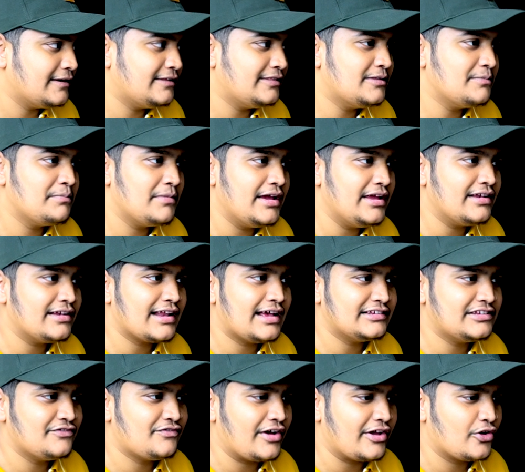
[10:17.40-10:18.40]
in the main
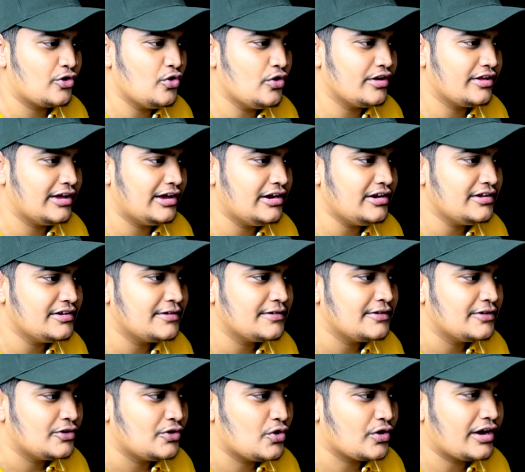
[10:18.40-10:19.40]
class if I go here,
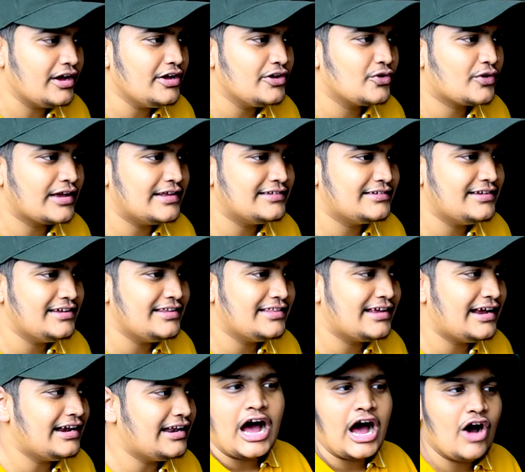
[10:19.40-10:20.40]
okay, you can see
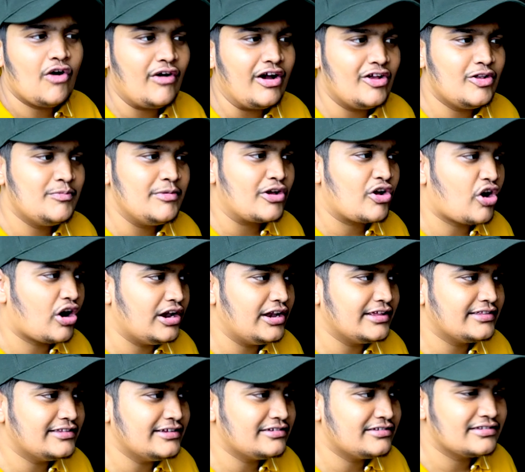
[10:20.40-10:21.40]
that how I will be
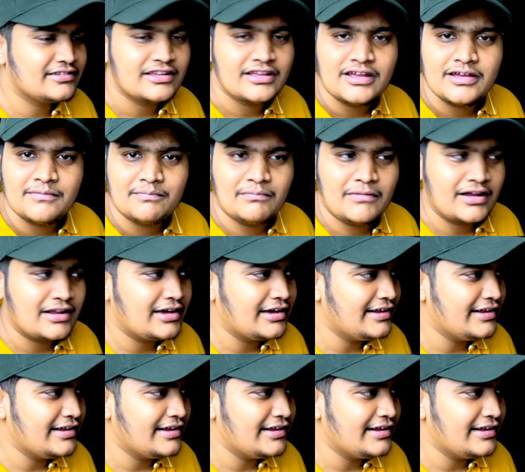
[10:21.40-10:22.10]
calling this burger